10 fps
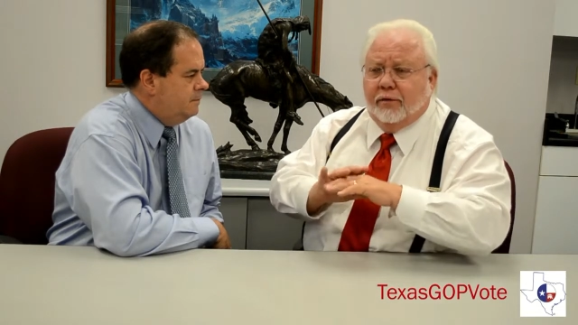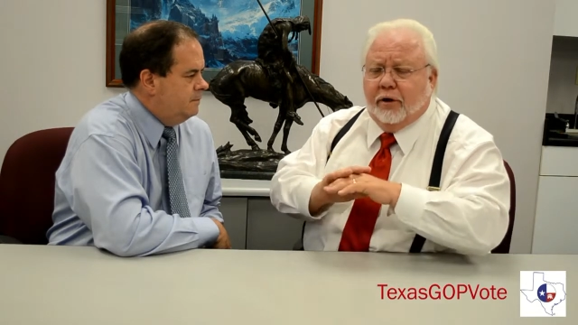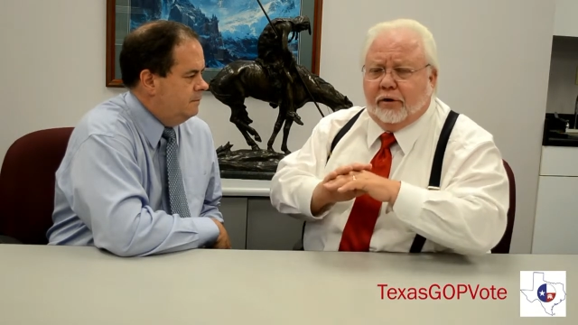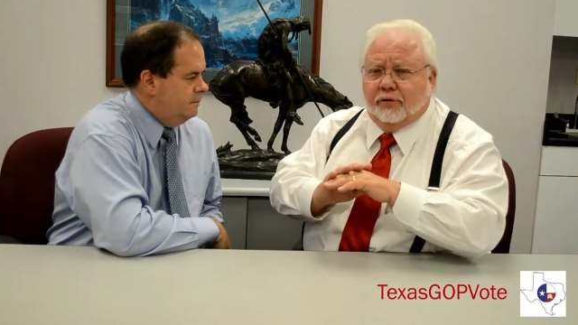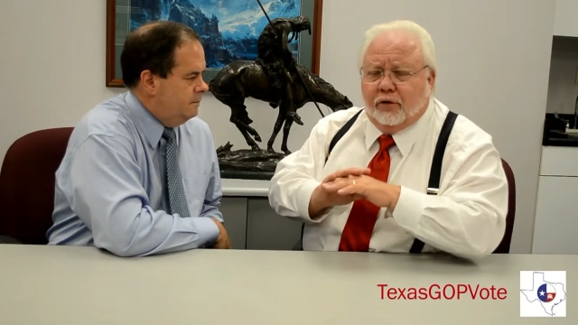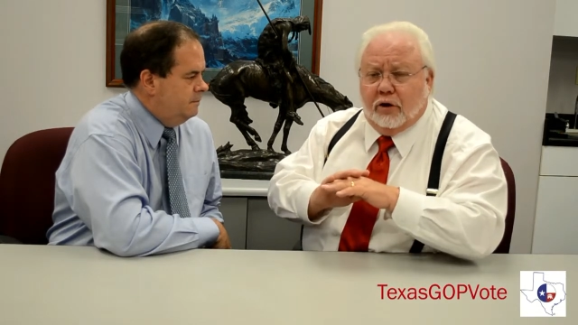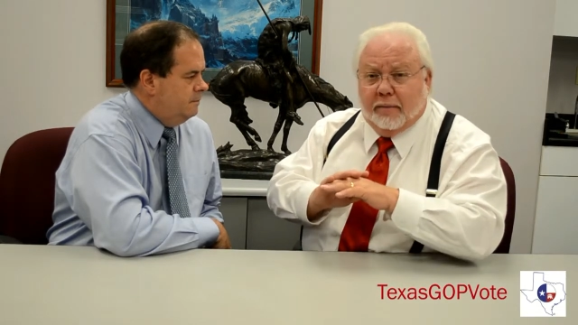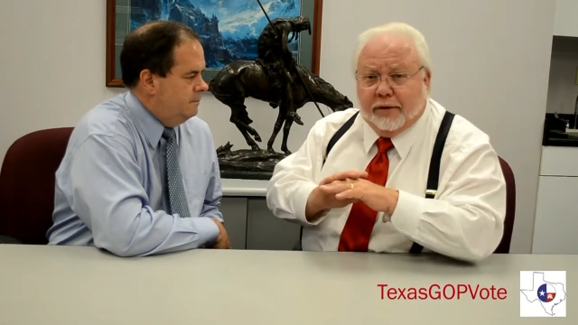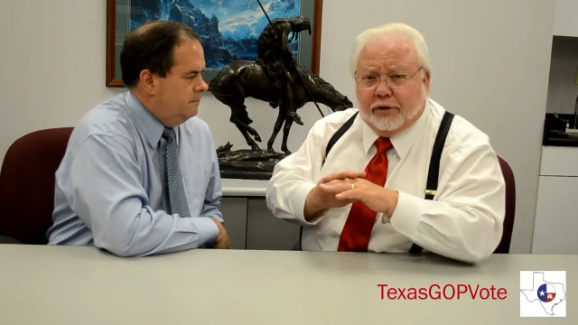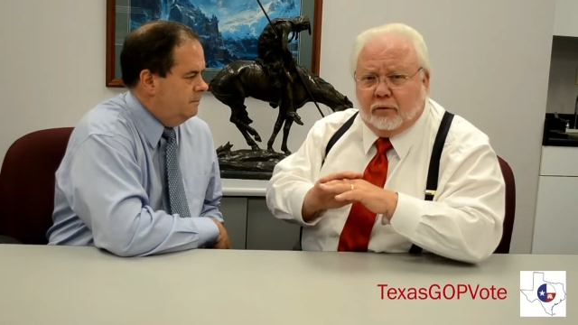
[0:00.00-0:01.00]
Speaker 1: They're concerned
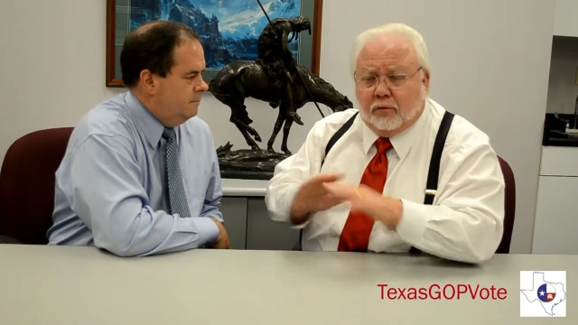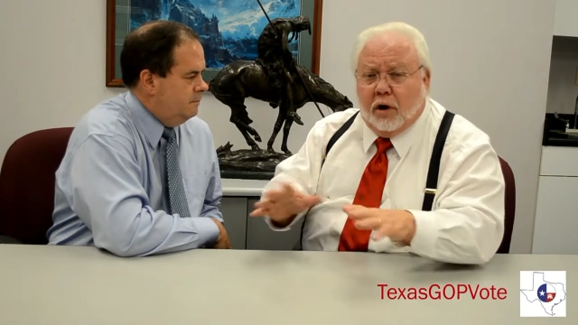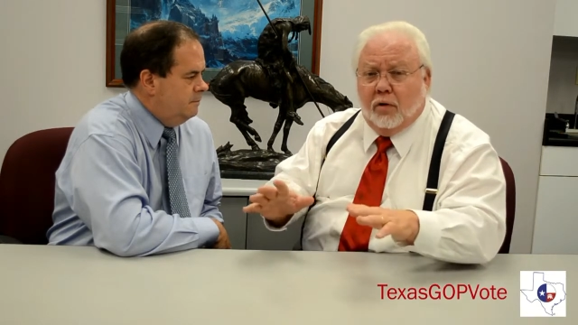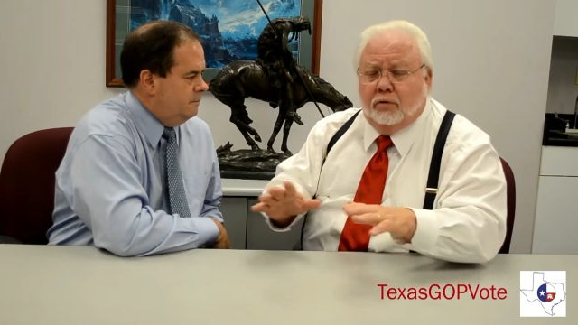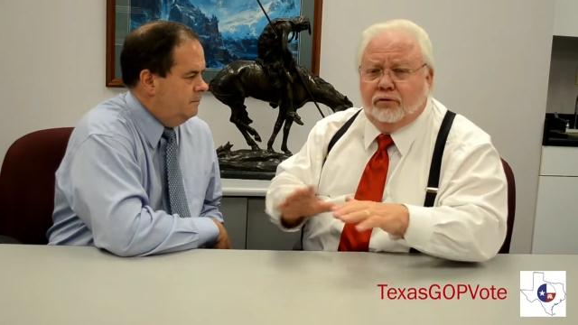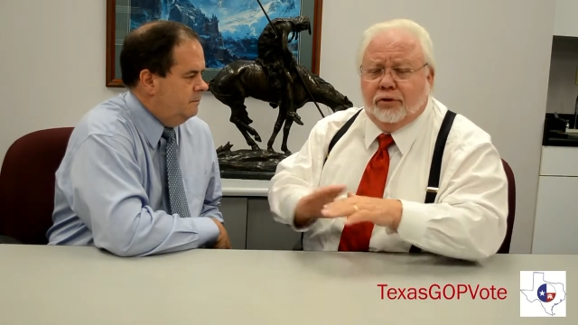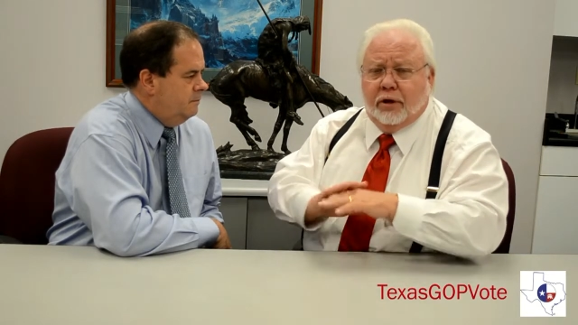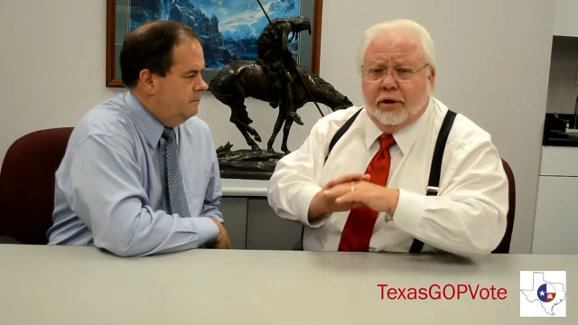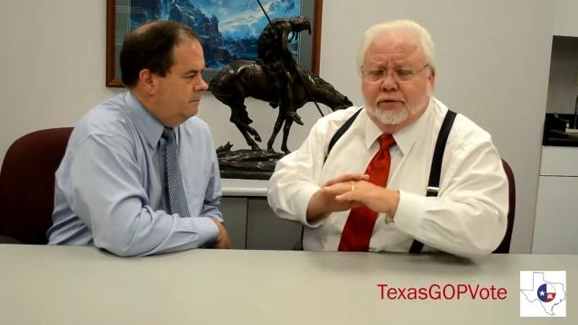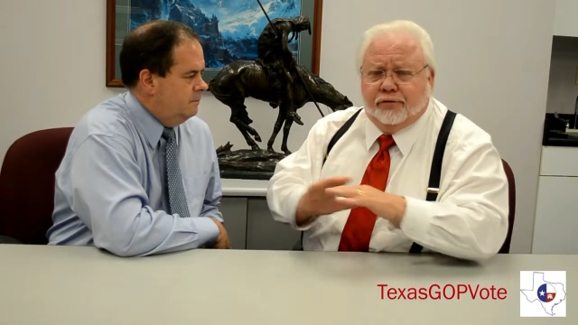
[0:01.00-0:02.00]
about their roads,
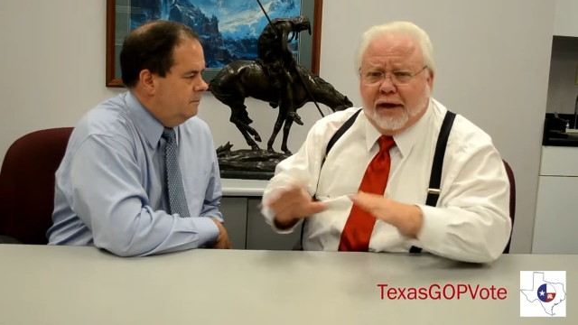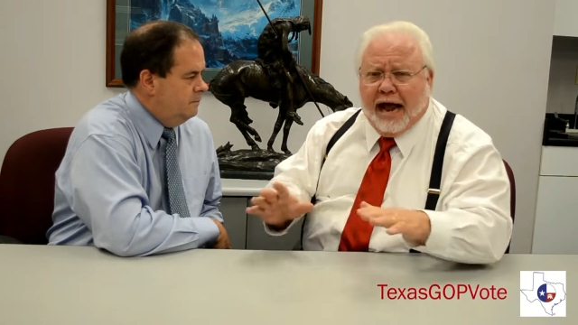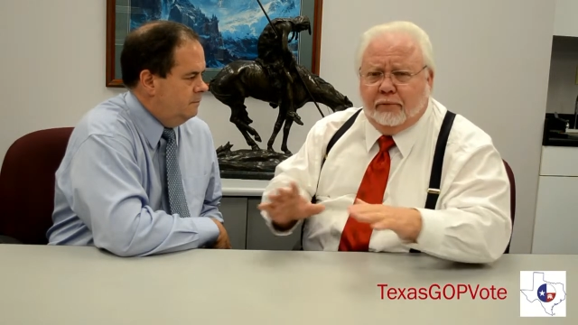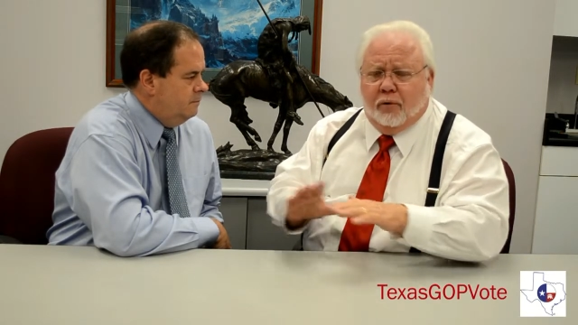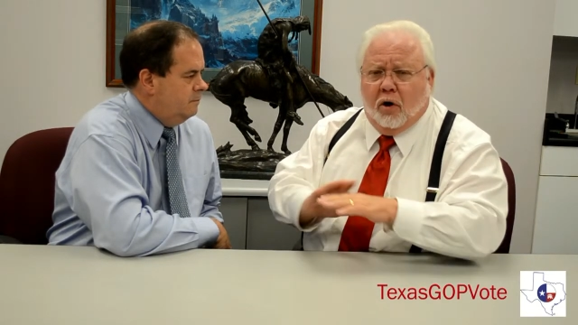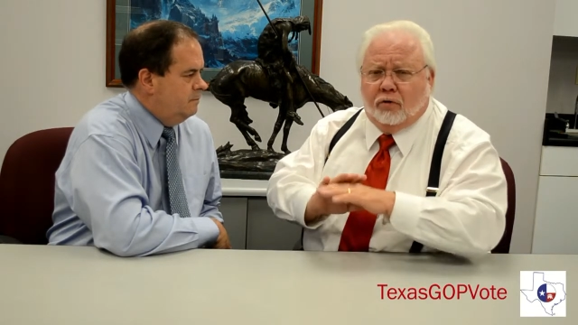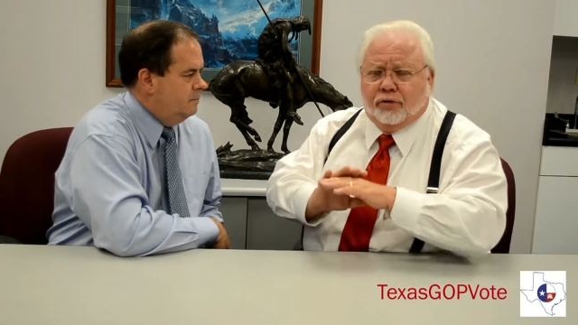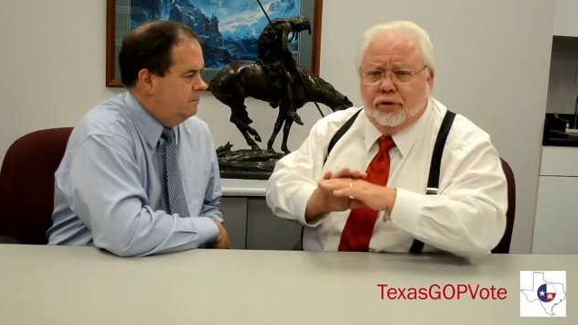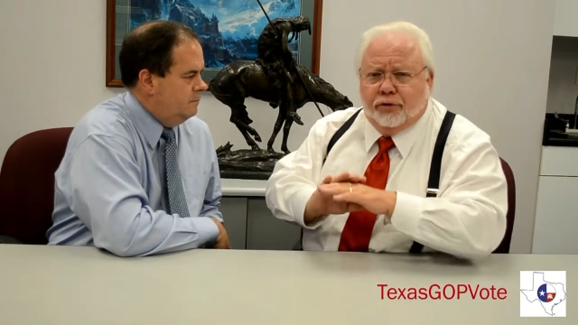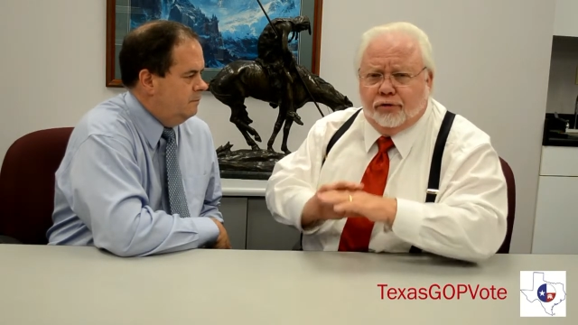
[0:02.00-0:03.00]
sidewalks,
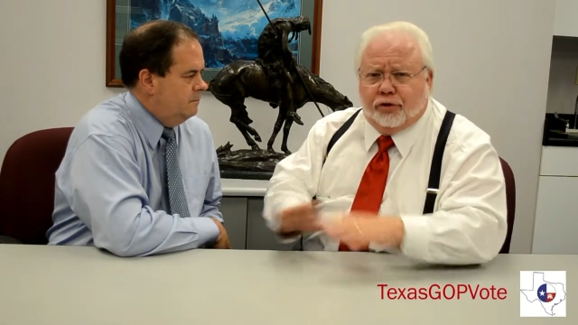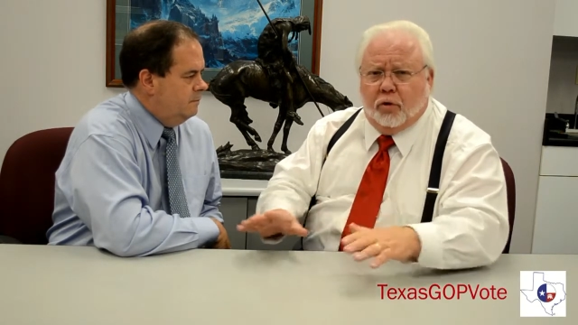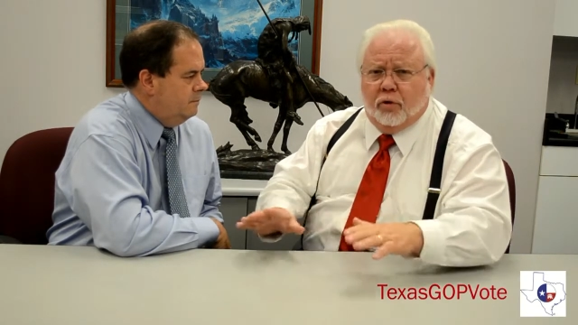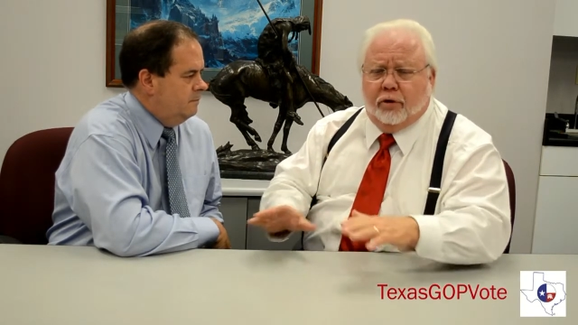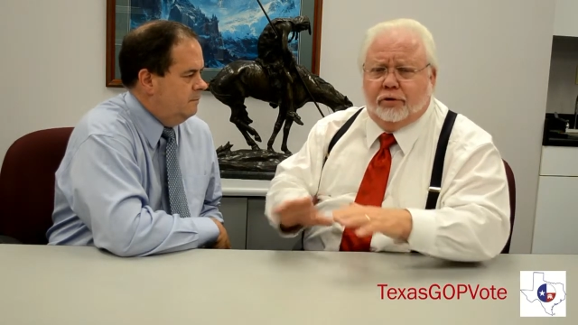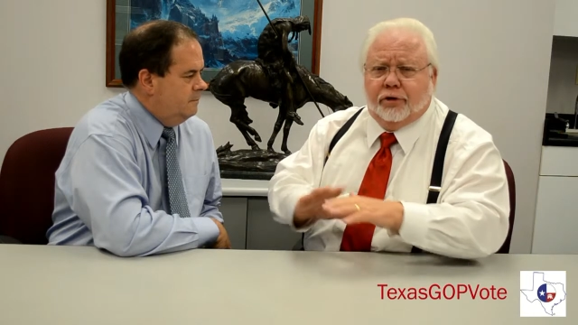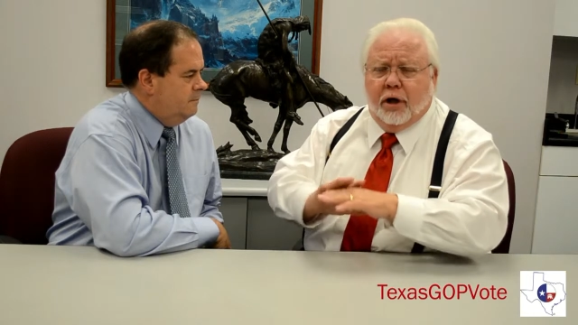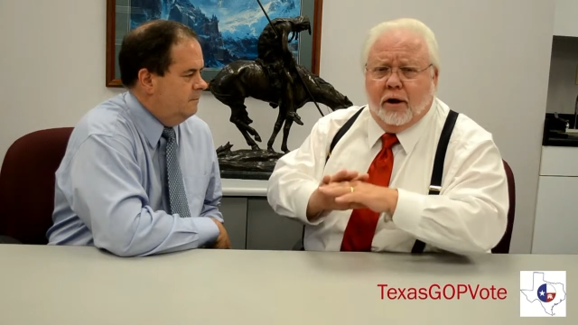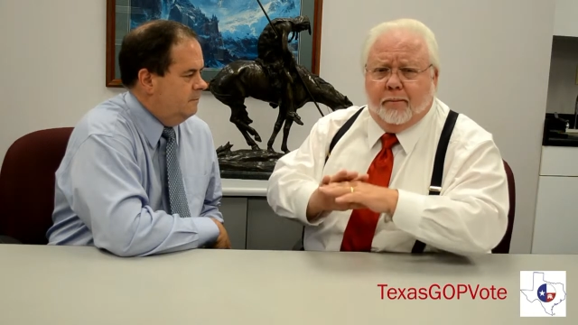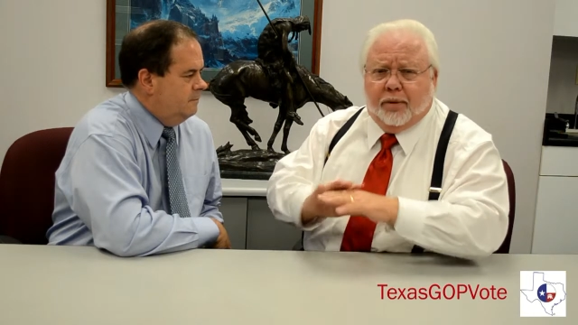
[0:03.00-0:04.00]
sewers,
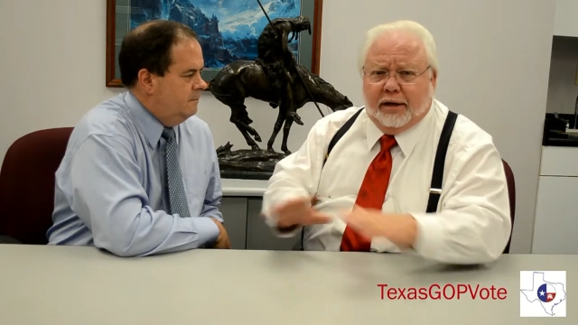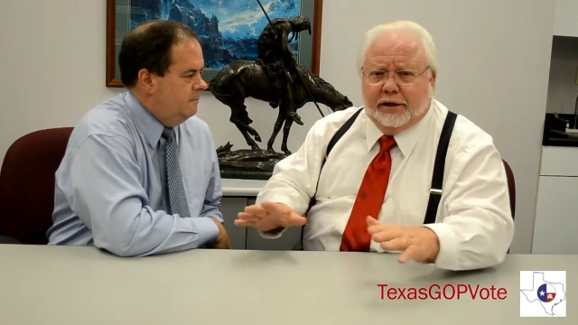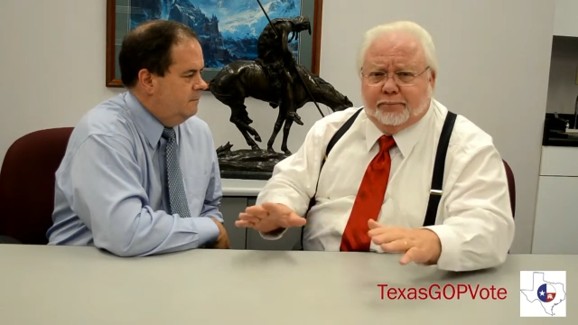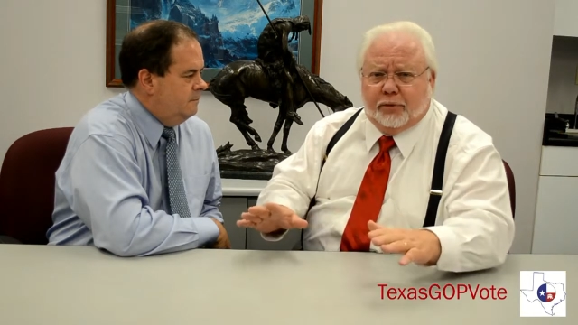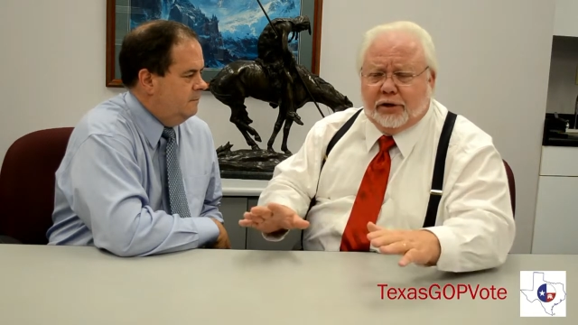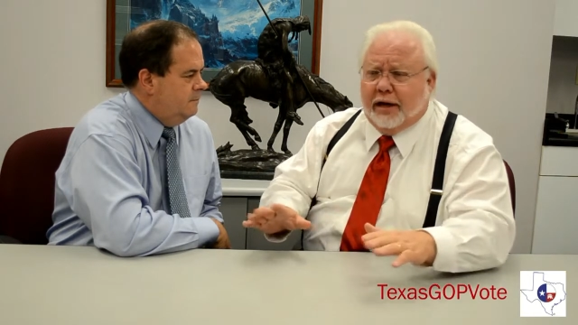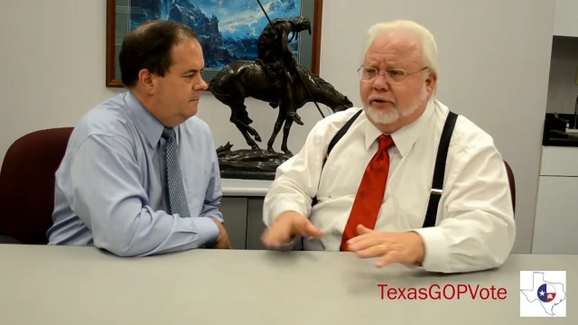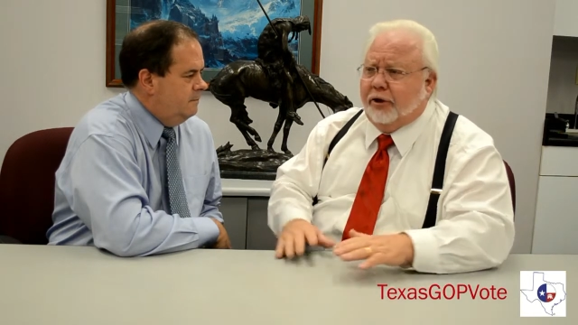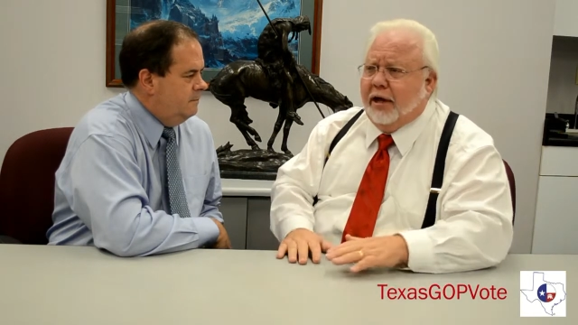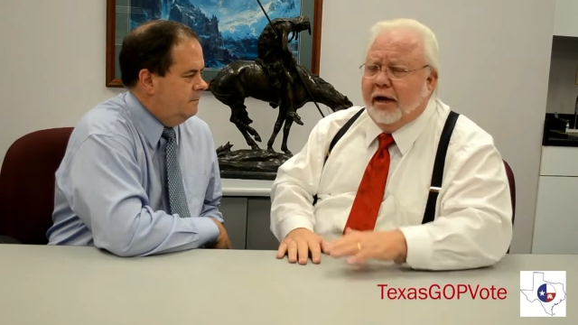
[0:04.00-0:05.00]
police
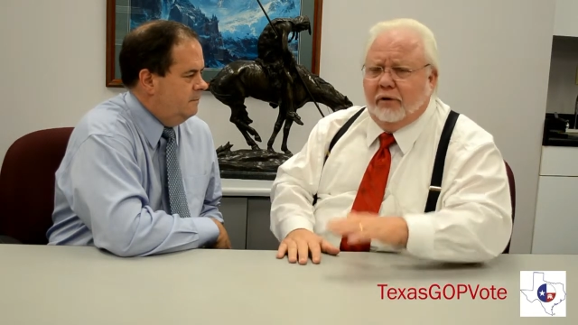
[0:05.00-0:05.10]
protection.